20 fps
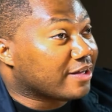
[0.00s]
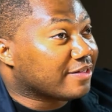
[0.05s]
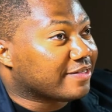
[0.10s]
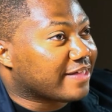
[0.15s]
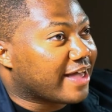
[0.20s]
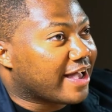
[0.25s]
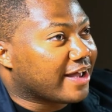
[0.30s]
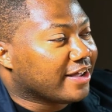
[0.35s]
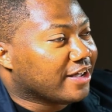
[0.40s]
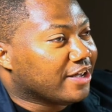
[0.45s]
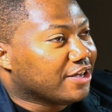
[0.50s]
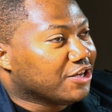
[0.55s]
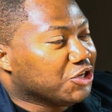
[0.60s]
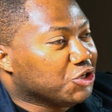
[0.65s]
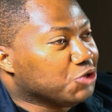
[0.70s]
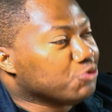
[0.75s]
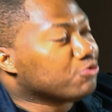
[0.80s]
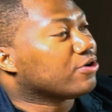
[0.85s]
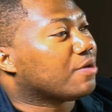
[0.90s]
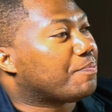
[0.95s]
that
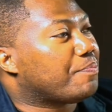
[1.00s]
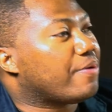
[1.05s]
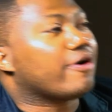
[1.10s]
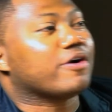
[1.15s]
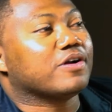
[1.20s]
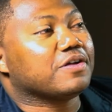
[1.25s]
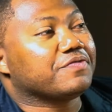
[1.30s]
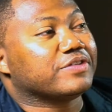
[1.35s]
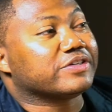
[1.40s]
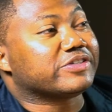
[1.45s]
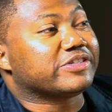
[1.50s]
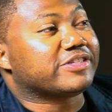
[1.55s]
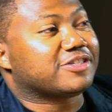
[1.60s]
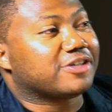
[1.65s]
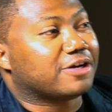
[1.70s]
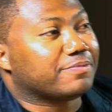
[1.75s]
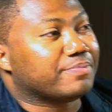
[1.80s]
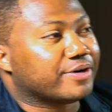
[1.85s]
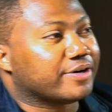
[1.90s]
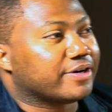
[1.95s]
you were a part of the
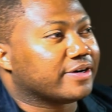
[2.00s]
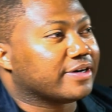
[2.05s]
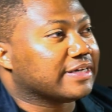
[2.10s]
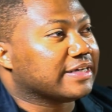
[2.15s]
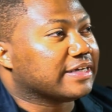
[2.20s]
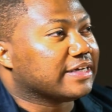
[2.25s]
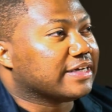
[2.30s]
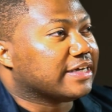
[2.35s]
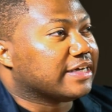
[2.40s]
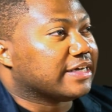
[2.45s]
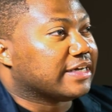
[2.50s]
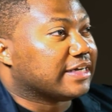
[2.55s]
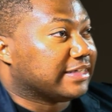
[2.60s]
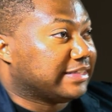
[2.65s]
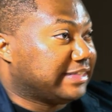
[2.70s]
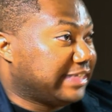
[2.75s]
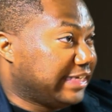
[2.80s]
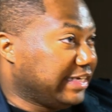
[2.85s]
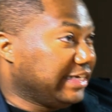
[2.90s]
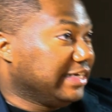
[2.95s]
summer
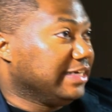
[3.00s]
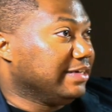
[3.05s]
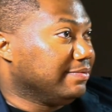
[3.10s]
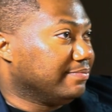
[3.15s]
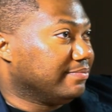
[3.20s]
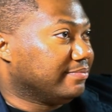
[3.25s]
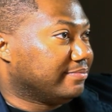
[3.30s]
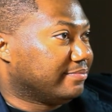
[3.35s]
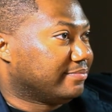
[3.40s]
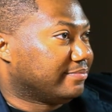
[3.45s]
team